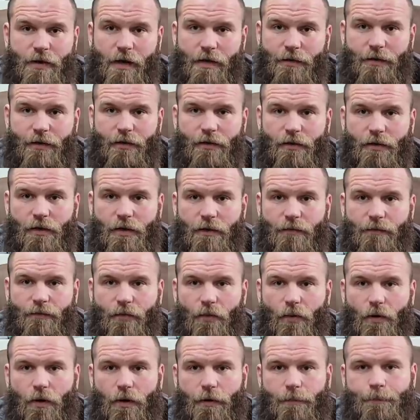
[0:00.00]
are out there looking
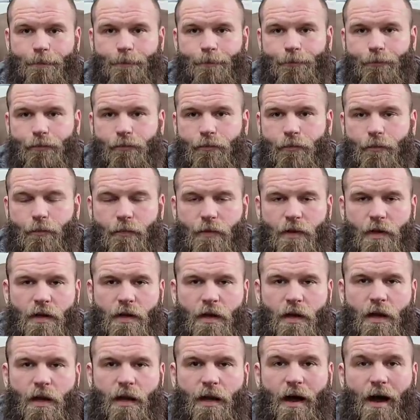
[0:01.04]
for.
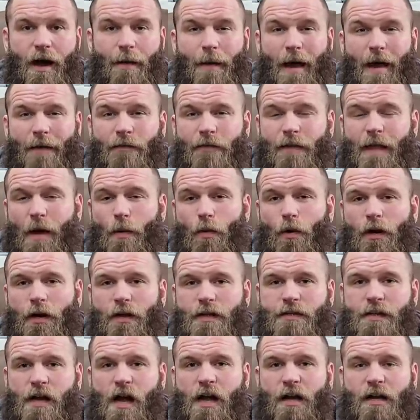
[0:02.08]
Um, after that, we're
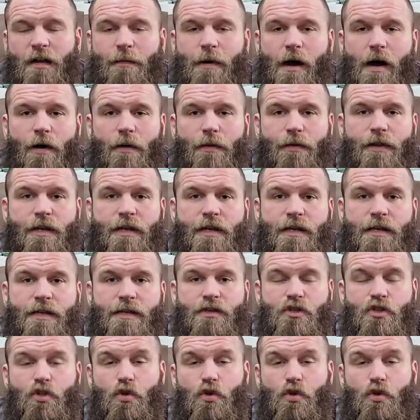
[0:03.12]
going to talk about the